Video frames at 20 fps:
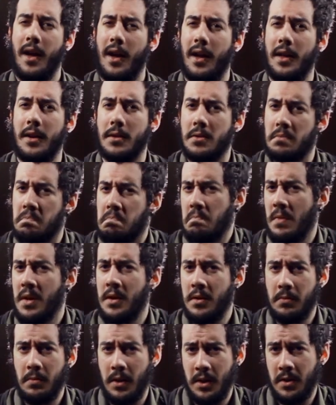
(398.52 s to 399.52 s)
and
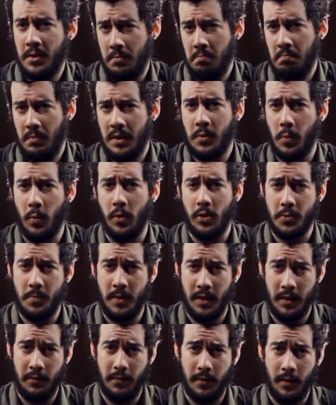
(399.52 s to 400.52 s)
it works
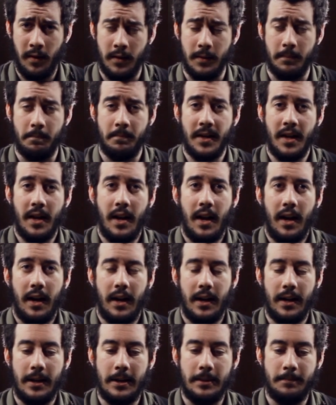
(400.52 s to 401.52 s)
pretty fine.
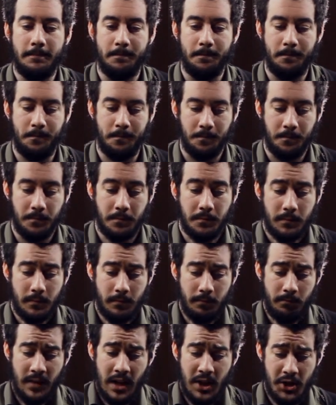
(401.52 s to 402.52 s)

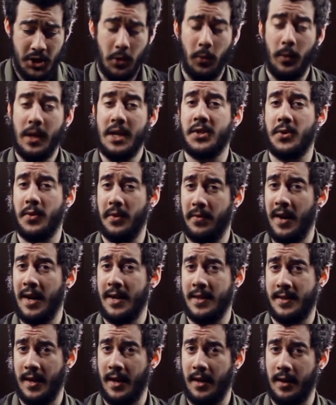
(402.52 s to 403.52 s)
So let's
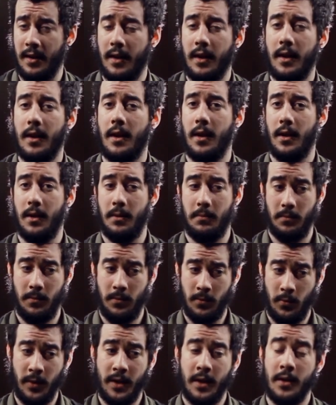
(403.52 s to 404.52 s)
revise that.
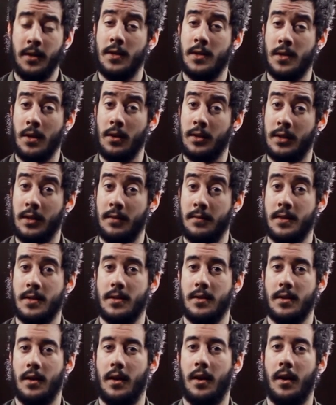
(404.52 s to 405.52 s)
We can use
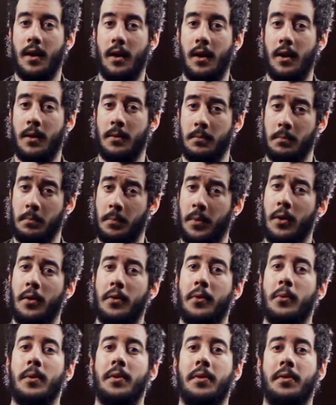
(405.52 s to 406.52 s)
octaves
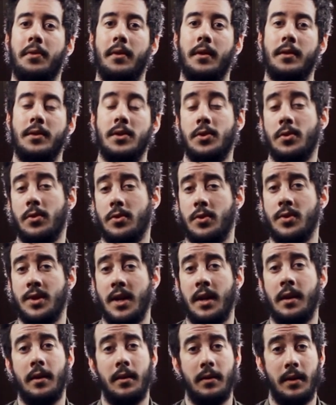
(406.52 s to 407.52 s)
both with distortion
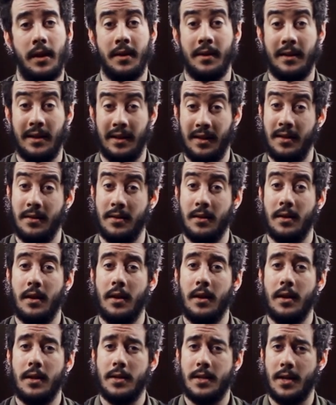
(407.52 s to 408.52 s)
channel and clean
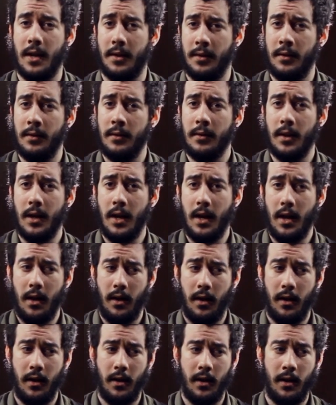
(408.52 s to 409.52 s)
channel,
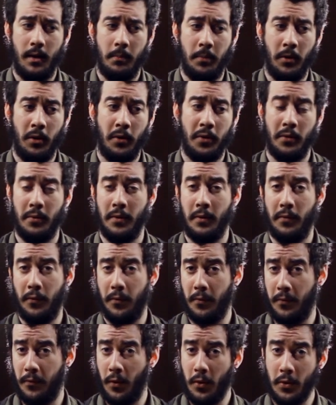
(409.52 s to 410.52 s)
both on the
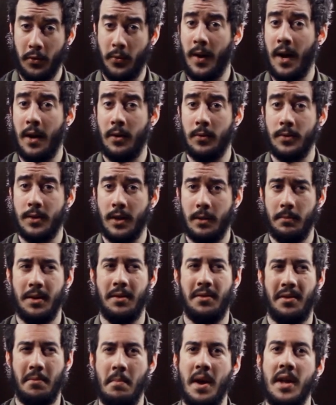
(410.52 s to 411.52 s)
foreground. I mean,
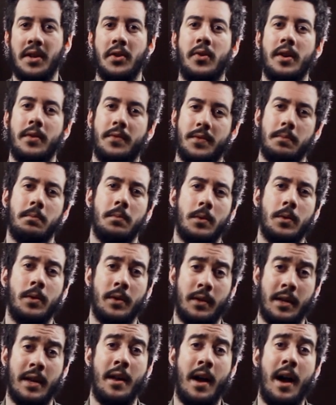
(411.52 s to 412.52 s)
the main riff
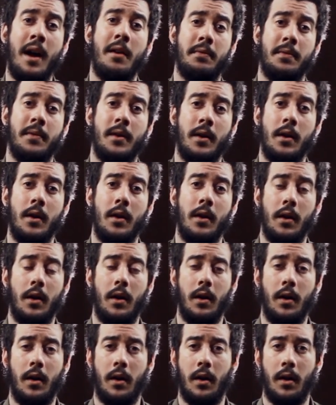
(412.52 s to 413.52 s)
can have
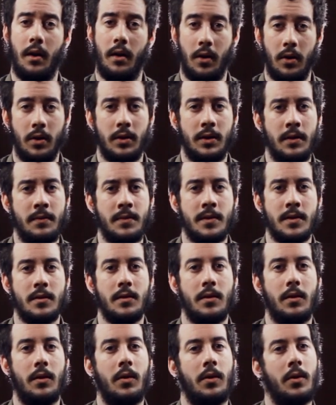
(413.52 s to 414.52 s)
octaves,
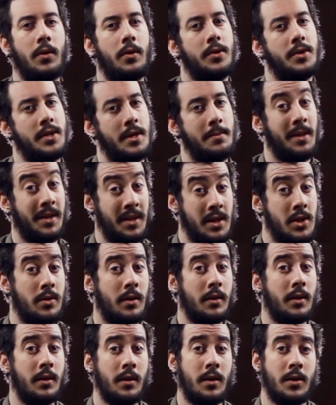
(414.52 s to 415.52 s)
or some
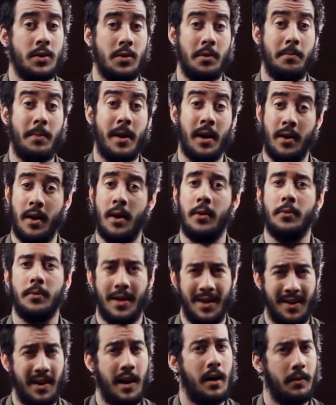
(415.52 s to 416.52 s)
additional guitars on the background
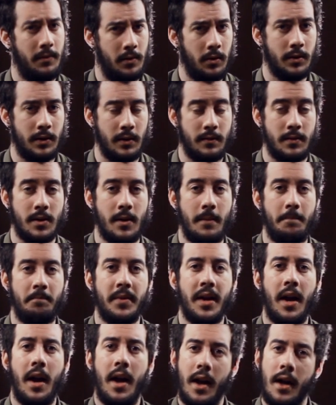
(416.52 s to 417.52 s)
can have octaves.
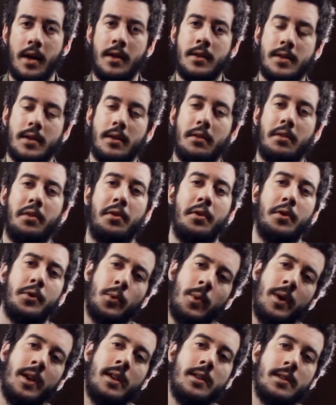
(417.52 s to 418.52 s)
And the third
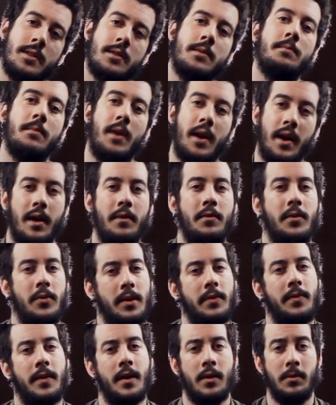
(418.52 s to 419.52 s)
way is I have a
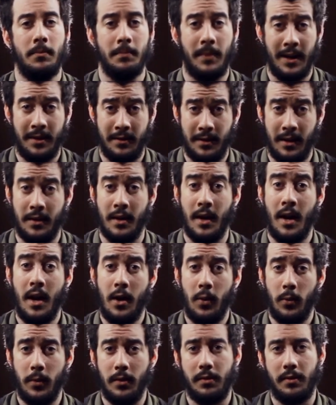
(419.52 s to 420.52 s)
riff and I combine that
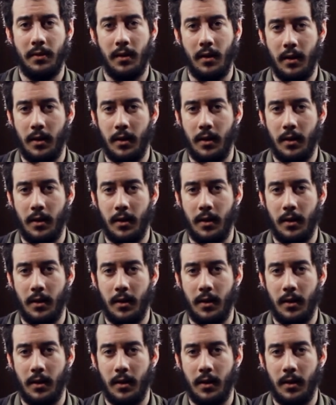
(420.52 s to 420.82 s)
with